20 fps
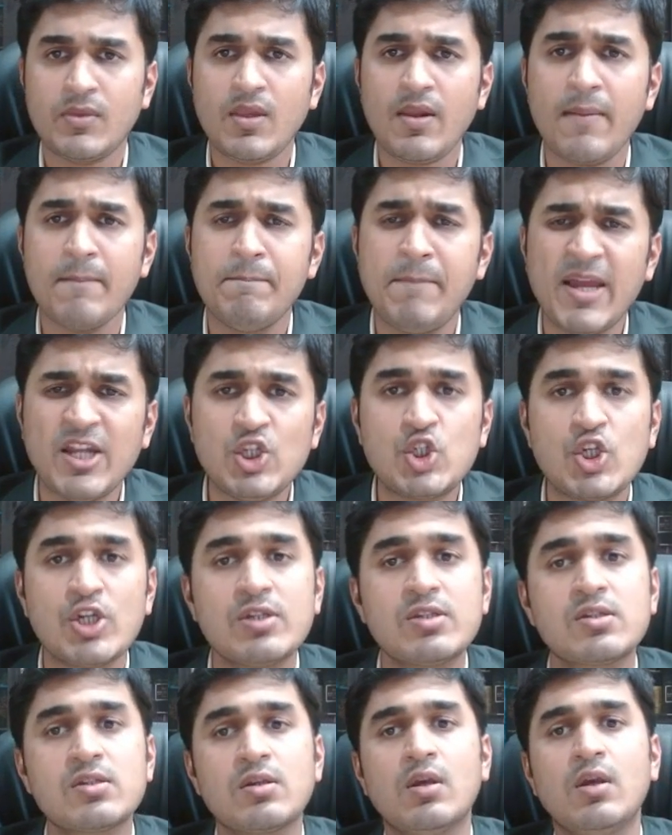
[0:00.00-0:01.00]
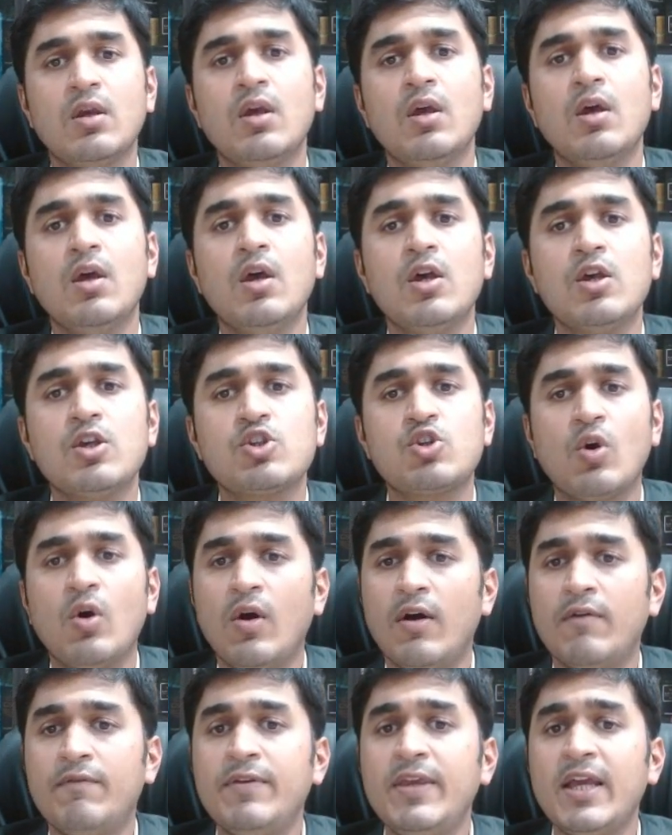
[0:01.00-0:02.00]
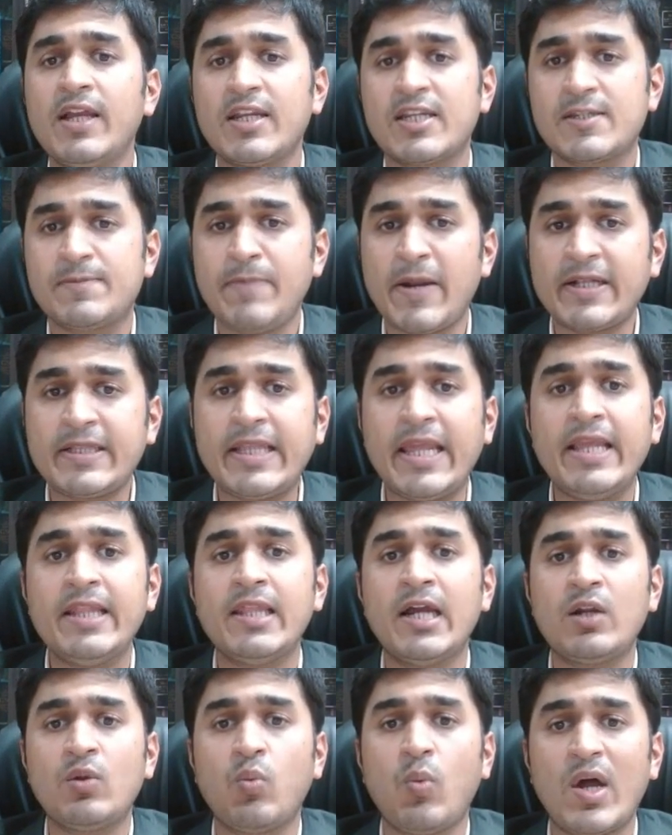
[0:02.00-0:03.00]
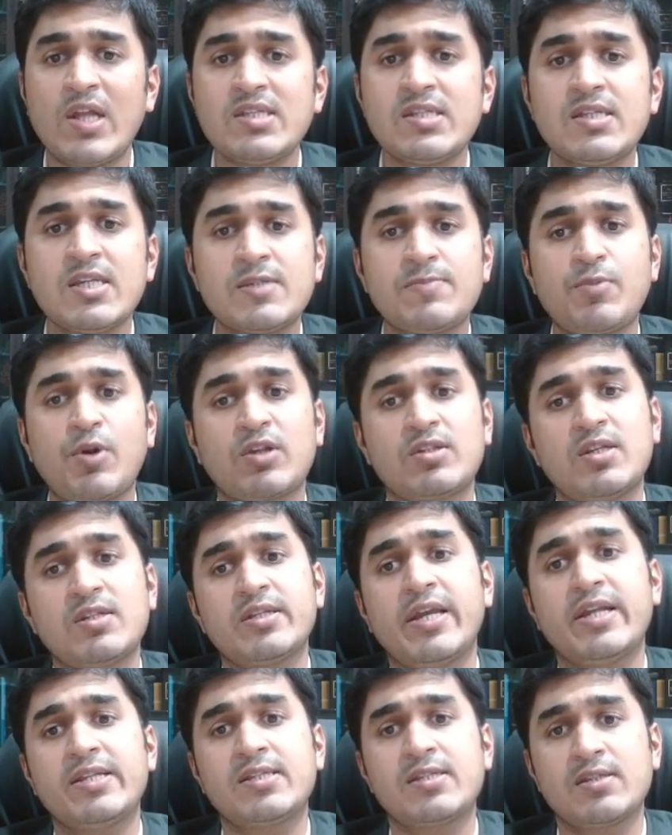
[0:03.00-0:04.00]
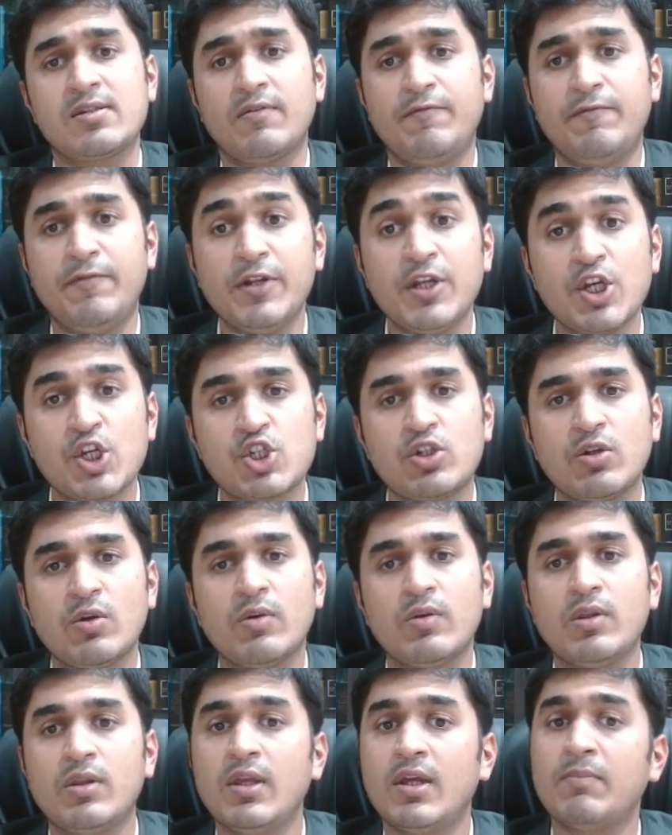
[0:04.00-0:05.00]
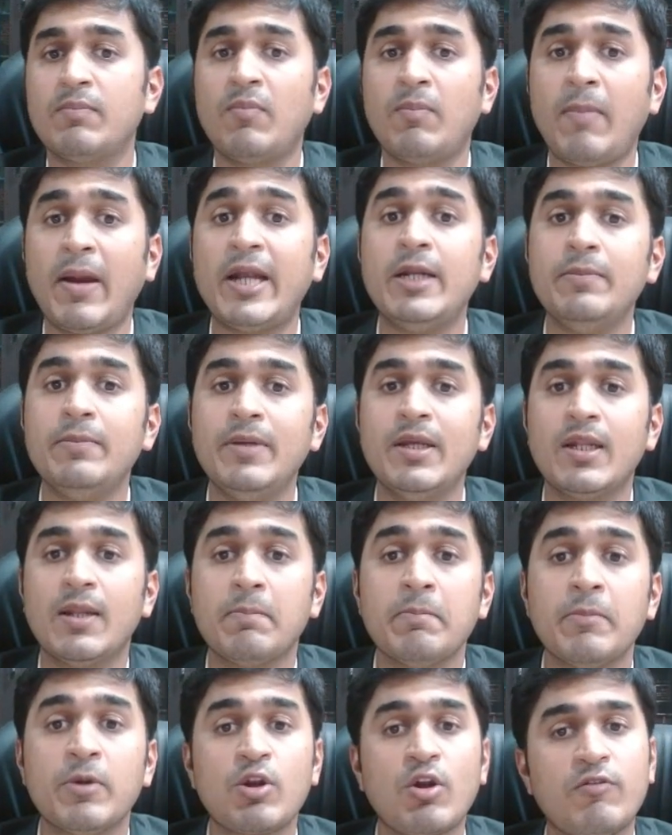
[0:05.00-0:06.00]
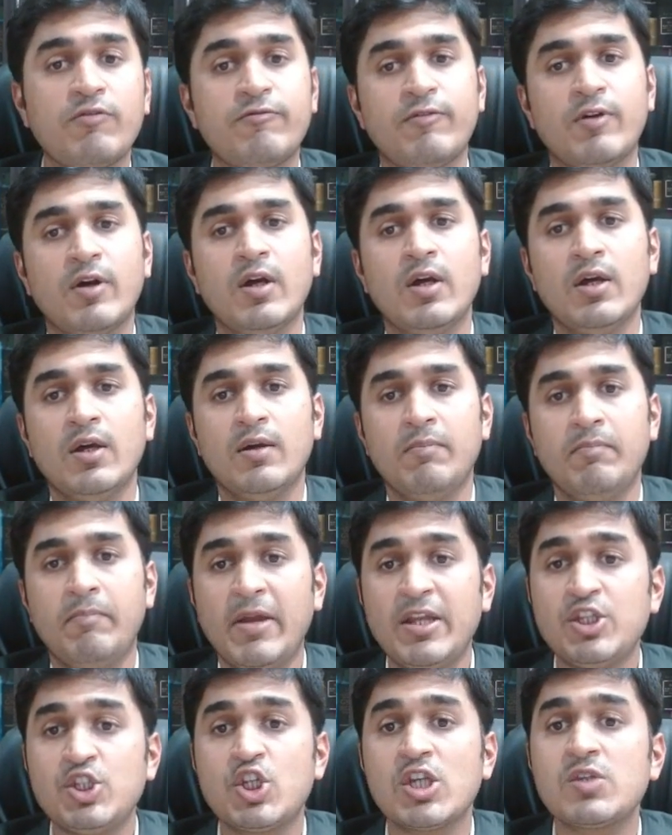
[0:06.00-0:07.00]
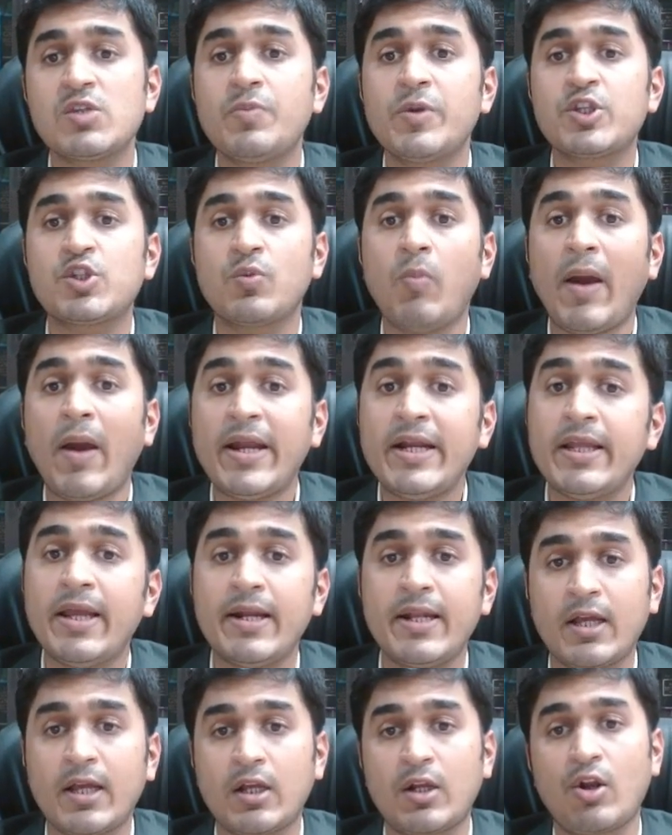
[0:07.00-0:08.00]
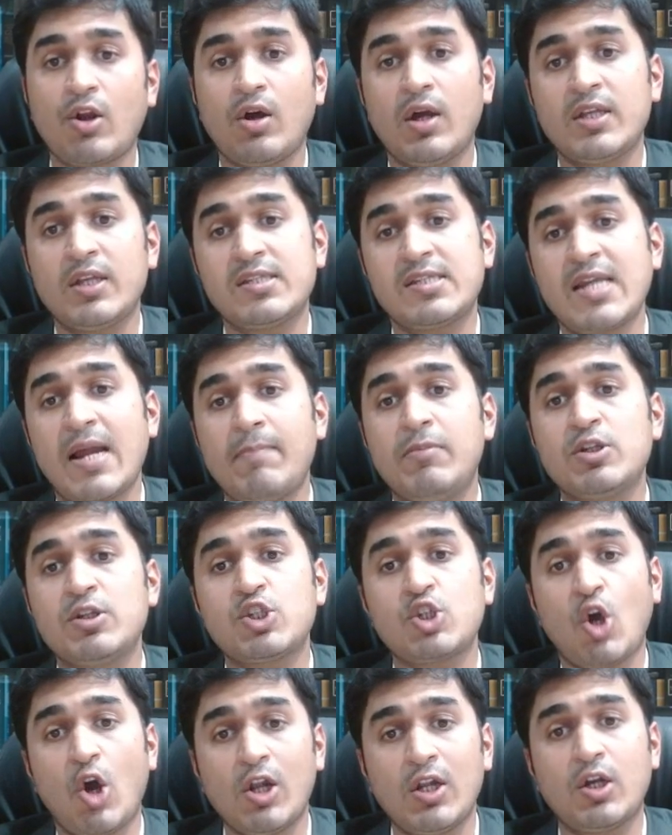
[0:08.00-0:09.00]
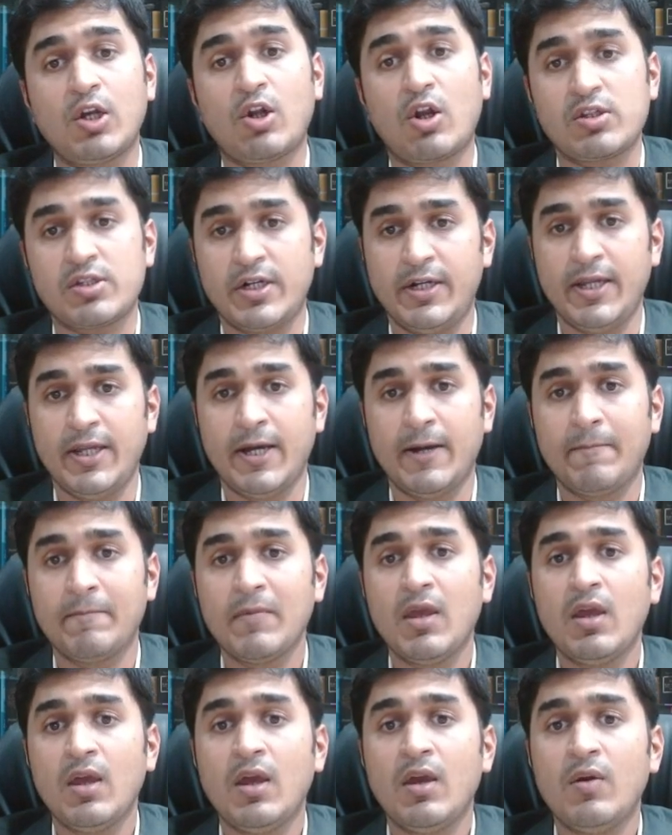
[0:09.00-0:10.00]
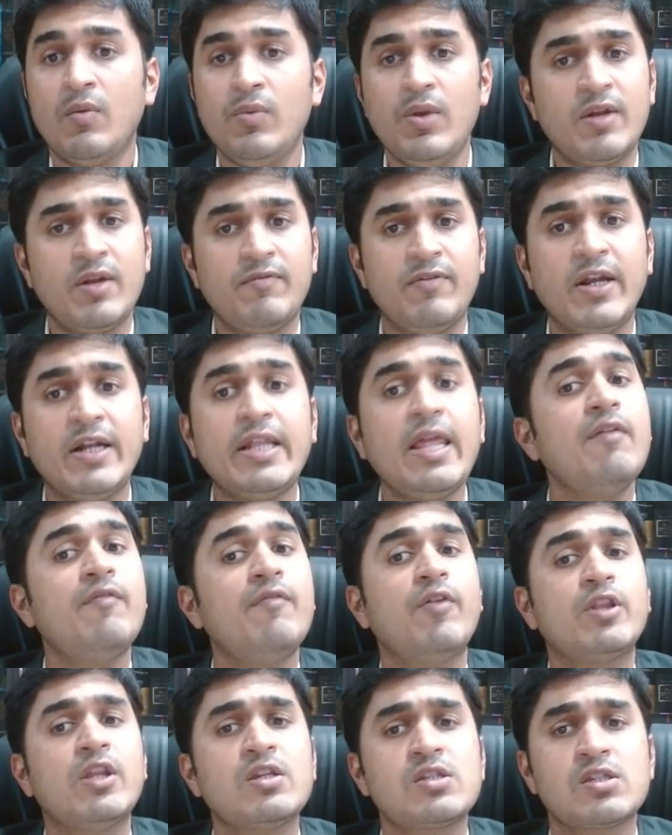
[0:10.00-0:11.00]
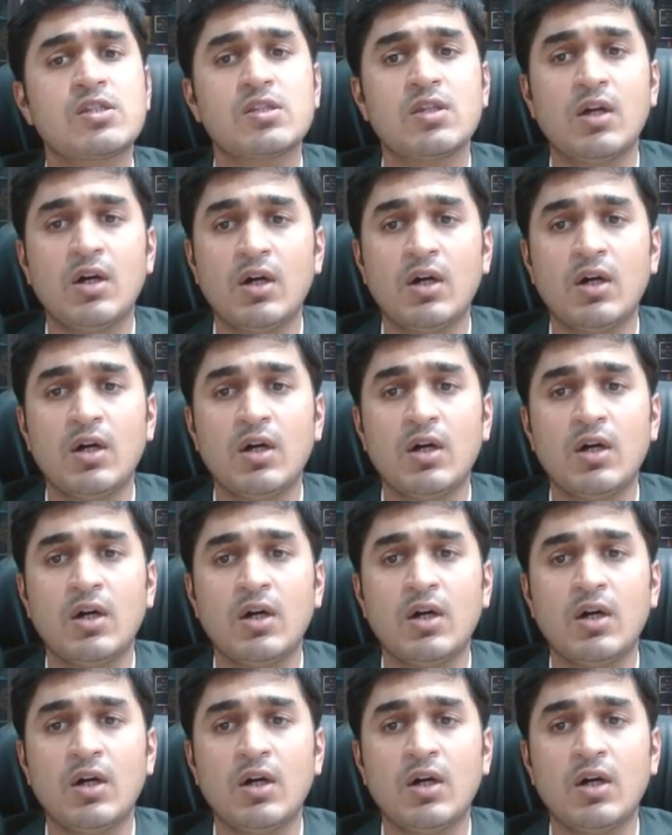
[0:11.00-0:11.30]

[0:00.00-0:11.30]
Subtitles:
benches. So we are expecting that once this process gets finished, there might be a number of benches which might get established all across India. We are waiting for this